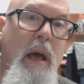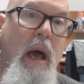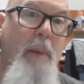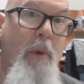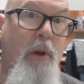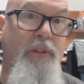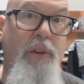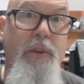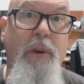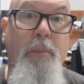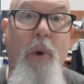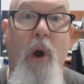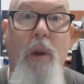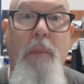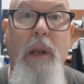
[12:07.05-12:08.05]
I'm also the
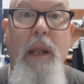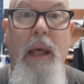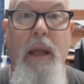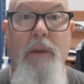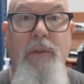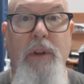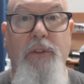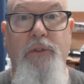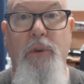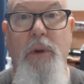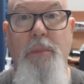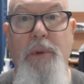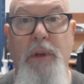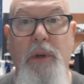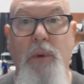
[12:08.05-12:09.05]
department head of History
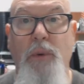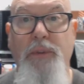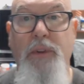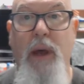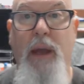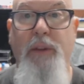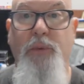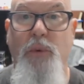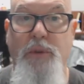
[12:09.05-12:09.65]
and Political Science,